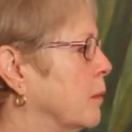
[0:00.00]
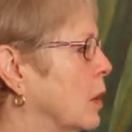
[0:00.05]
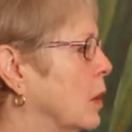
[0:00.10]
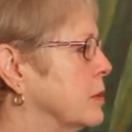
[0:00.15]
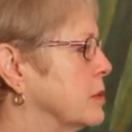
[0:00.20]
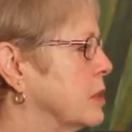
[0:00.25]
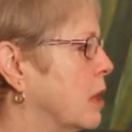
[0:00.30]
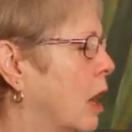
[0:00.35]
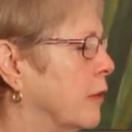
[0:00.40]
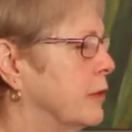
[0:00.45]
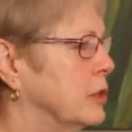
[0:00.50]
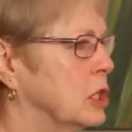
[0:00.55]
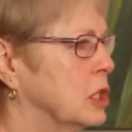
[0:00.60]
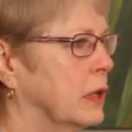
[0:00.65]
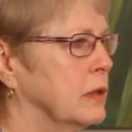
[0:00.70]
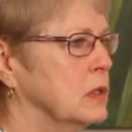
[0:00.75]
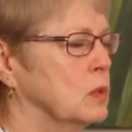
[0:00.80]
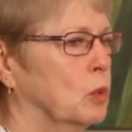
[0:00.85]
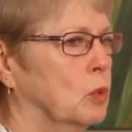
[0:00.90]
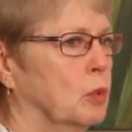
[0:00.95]
So
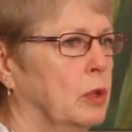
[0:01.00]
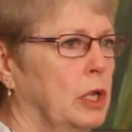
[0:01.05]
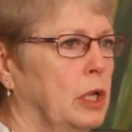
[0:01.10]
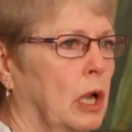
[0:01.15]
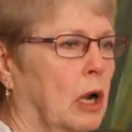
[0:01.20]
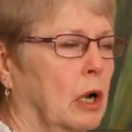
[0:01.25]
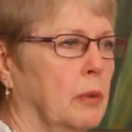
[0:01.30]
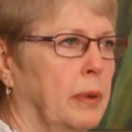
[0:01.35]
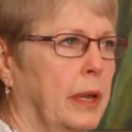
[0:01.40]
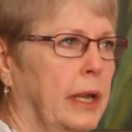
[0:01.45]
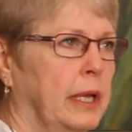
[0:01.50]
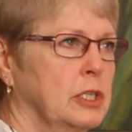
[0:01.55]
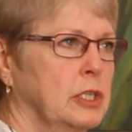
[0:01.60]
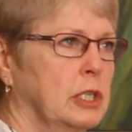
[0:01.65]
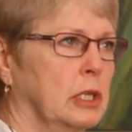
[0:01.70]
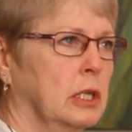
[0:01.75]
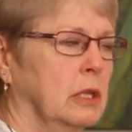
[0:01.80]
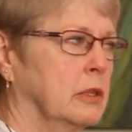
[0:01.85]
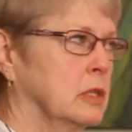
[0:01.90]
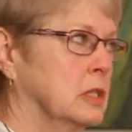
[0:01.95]
oftentimes when we are
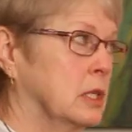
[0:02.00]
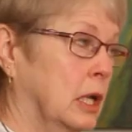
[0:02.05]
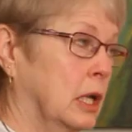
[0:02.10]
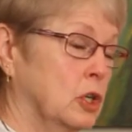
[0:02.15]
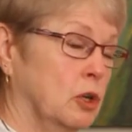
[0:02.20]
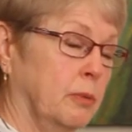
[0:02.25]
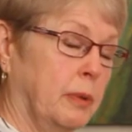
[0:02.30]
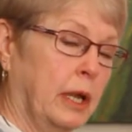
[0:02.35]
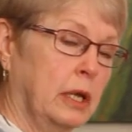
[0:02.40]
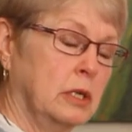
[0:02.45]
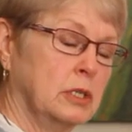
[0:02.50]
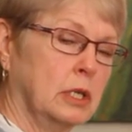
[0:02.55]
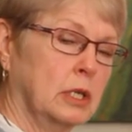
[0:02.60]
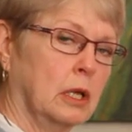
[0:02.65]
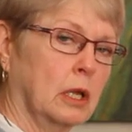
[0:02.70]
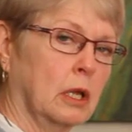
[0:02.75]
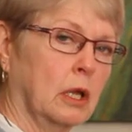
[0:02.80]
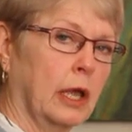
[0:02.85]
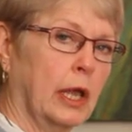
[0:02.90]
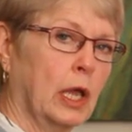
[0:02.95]
painting this
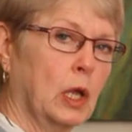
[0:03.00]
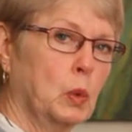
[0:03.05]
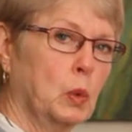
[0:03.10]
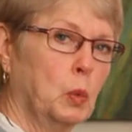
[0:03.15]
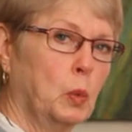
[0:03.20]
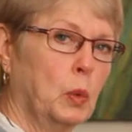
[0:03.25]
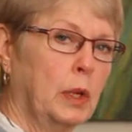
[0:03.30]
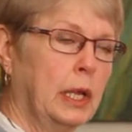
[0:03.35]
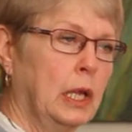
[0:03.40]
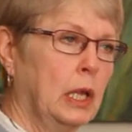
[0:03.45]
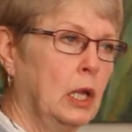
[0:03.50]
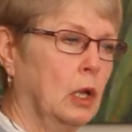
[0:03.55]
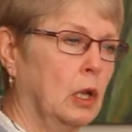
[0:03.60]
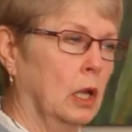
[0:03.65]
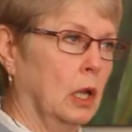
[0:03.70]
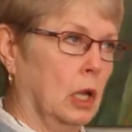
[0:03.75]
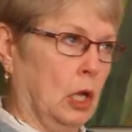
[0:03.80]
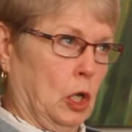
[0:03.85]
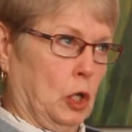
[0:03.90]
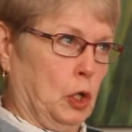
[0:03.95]
underpainting and we
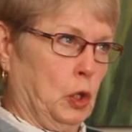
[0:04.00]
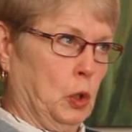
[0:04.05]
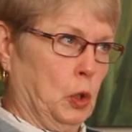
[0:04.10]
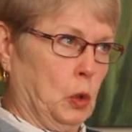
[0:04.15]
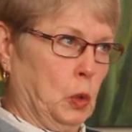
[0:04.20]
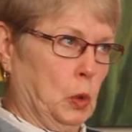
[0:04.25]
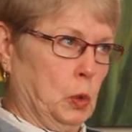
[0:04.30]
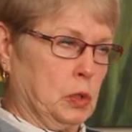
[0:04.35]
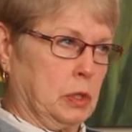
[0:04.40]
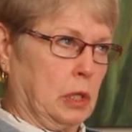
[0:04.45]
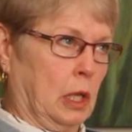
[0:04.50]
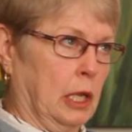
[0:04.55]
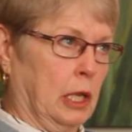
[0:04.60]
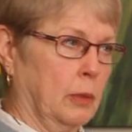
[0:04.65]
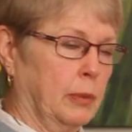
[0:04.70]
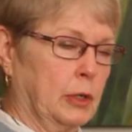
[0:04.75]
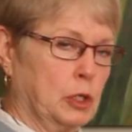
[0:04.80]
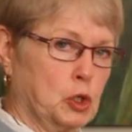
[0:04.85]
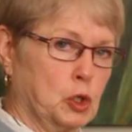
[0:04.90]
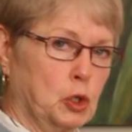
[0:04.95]
use a little
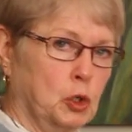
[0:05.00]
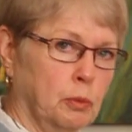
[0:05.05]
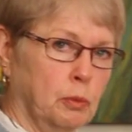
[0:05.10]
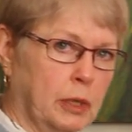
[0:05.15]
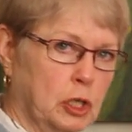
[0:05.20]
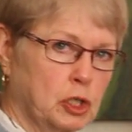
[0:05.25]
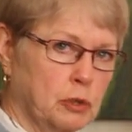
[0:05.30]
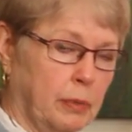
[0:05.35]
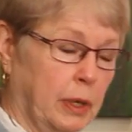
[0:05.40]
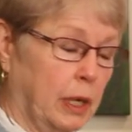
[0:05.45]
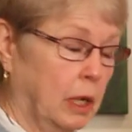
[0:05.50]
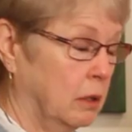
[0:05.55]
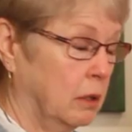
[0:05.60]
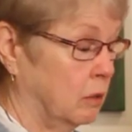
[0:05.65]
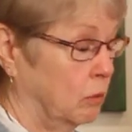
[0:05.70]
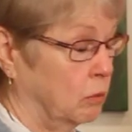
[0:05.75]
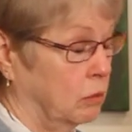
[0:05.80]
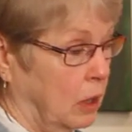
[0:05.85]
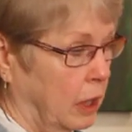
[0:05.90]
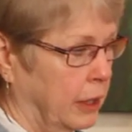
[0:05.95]
bit too much paint,
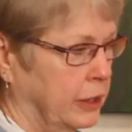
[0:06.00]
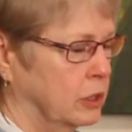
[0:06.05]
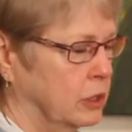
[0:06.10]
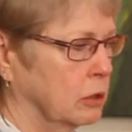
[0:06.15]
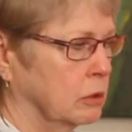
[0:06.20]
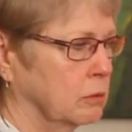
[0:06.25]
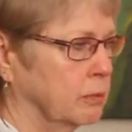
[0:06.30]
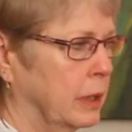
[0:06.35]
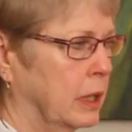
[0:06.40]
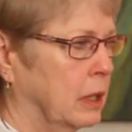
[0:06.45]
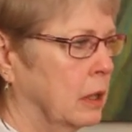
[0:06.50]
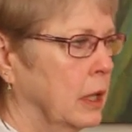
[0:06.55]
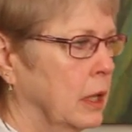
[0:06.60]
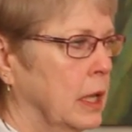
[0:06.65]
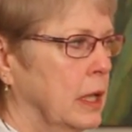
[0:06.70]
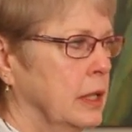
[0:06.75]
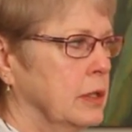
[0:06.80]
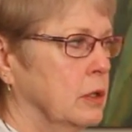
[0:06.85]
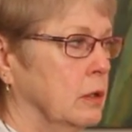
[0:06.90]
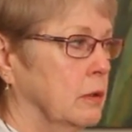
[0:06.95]
I don't, but
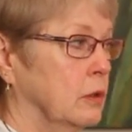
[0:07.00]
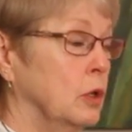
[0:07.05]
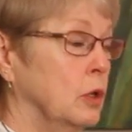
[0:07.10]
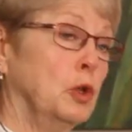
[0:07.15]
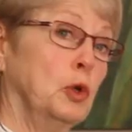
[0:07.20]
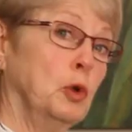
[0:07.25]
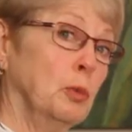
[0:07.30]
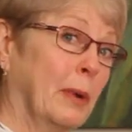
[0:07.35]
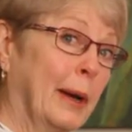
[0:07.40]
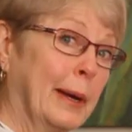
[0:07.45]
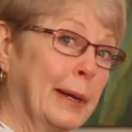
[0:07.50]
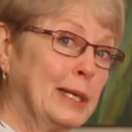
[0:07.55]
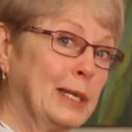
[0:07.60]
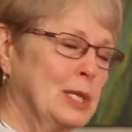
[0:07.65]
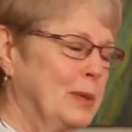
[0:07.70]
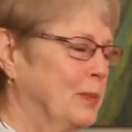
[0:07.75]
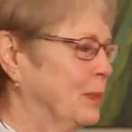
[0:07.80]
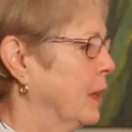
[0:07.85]
you might.